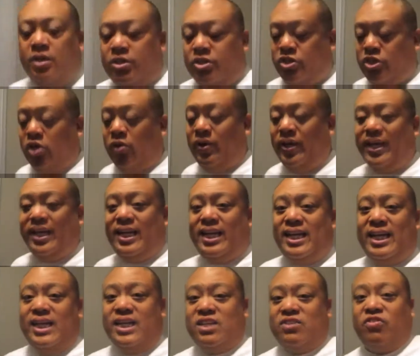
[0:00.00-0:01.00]
So it
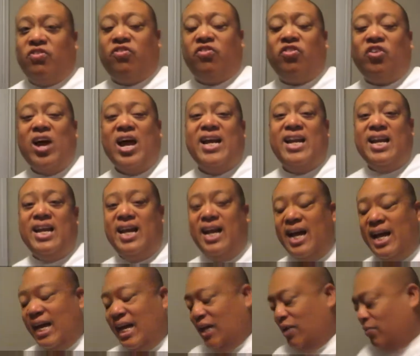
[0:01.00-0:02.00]
is Friday
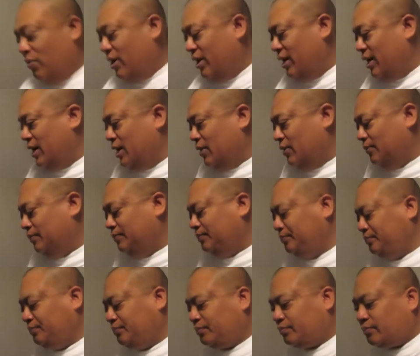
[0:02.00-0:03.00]
night right now,
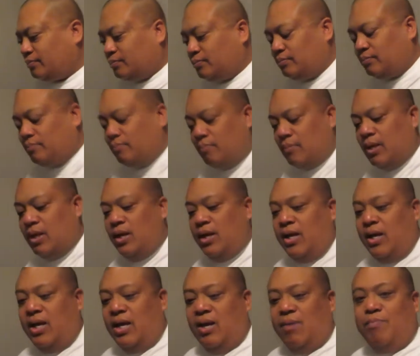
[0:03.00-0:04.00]

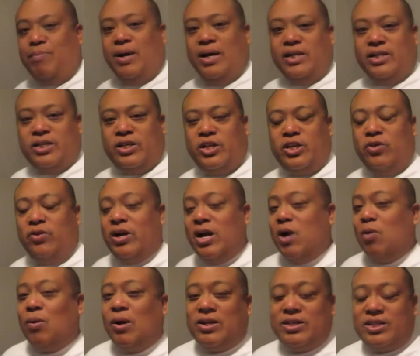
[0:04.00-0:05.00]
but you're
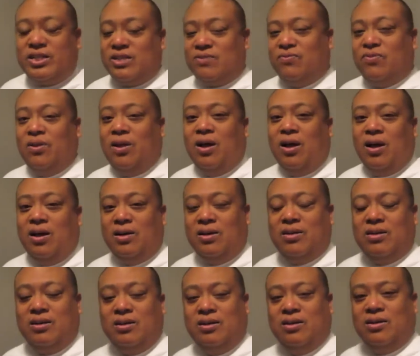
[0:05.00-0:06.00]
not watching this vlog
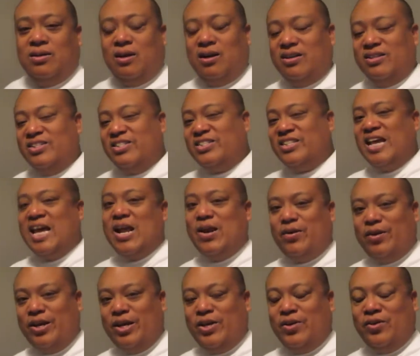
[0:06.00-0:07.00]
on
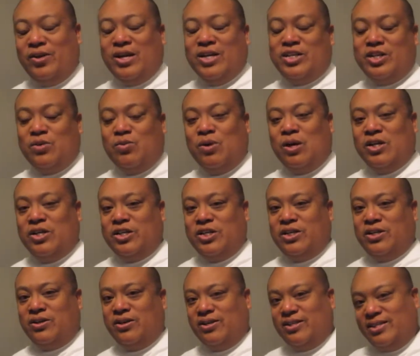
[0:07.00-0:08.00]
Saturday. You're actually watching
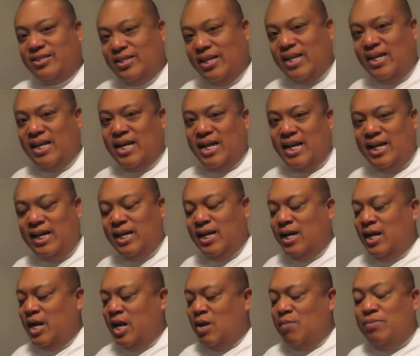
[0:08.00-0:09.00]
it on Sunday
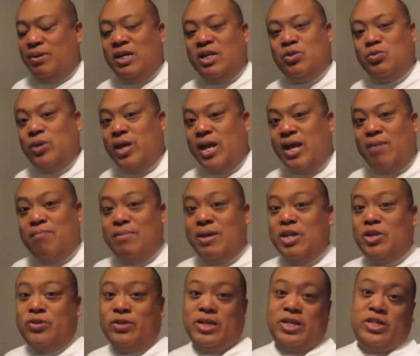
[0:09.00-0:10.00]
because we had a
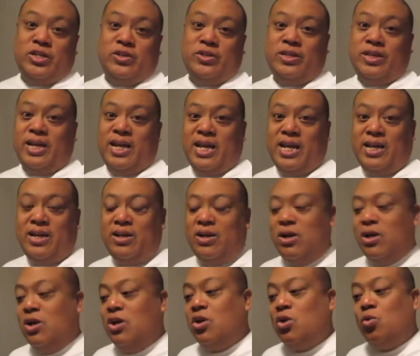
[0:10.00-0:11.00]
major issue today.
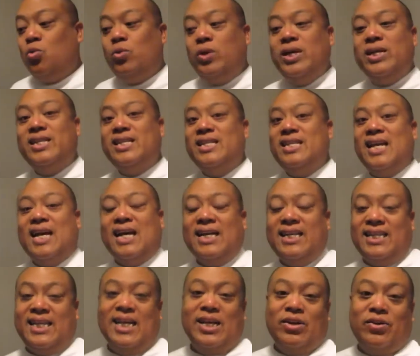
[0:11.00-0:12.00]
We did
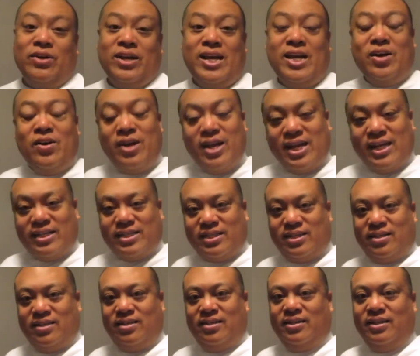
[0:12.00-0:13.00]
not get our internet